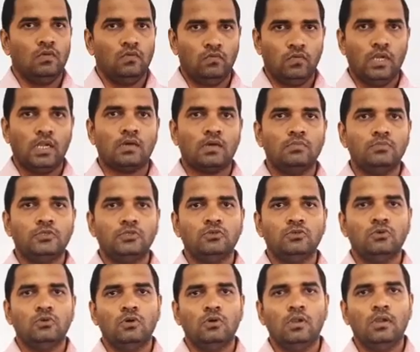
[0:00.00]
Welcome to
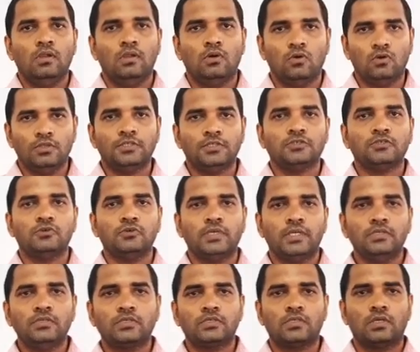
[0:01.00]
all the
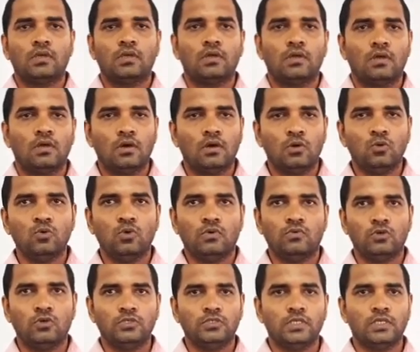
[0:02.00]
students who are
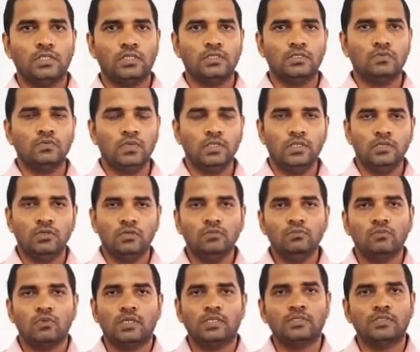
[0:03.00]
watching this video
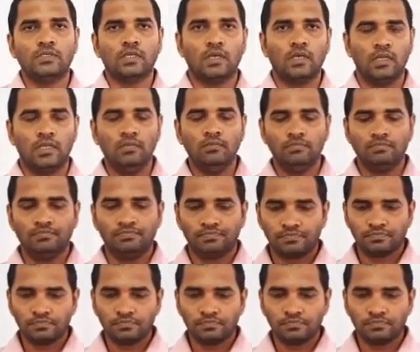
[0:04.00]
once again.